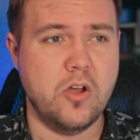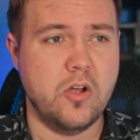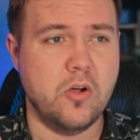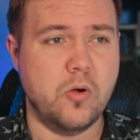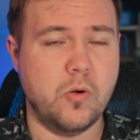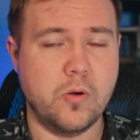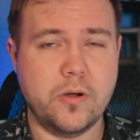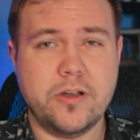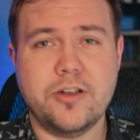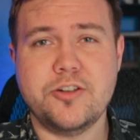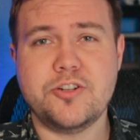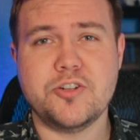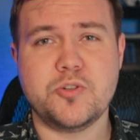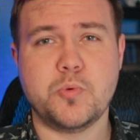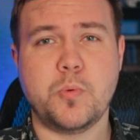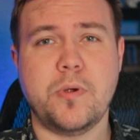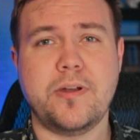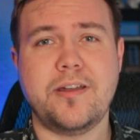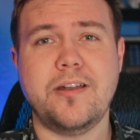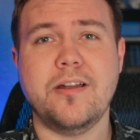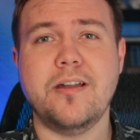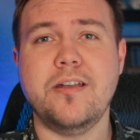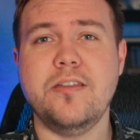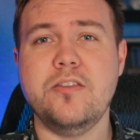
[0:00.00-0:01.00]
or you're just
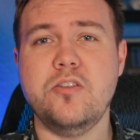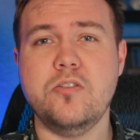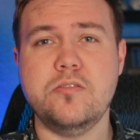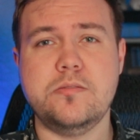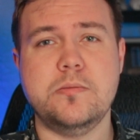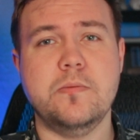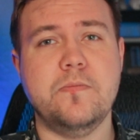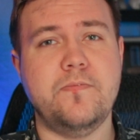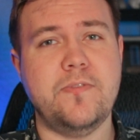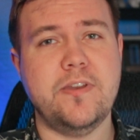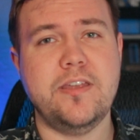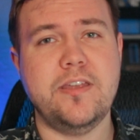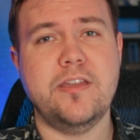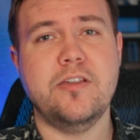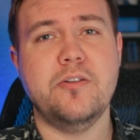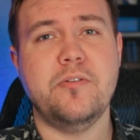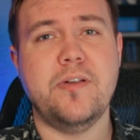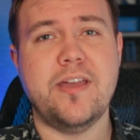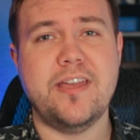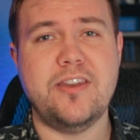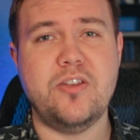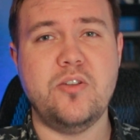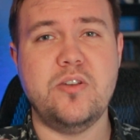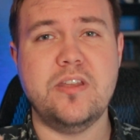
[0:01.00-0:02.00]
working on a YouTube video
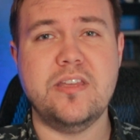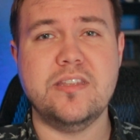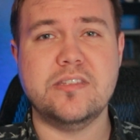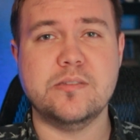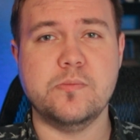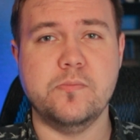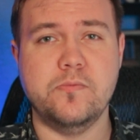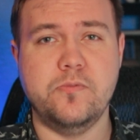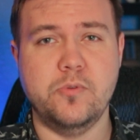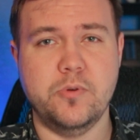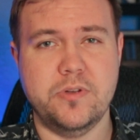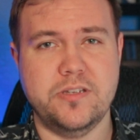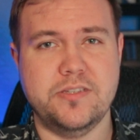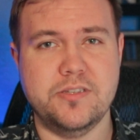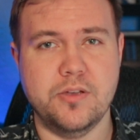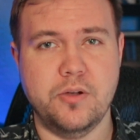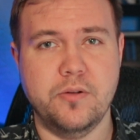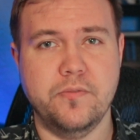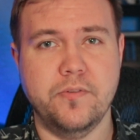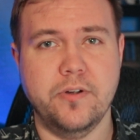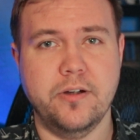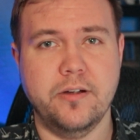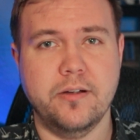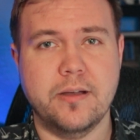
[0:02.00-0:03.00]
and you need some
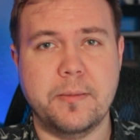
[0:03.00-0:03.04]
voiceover.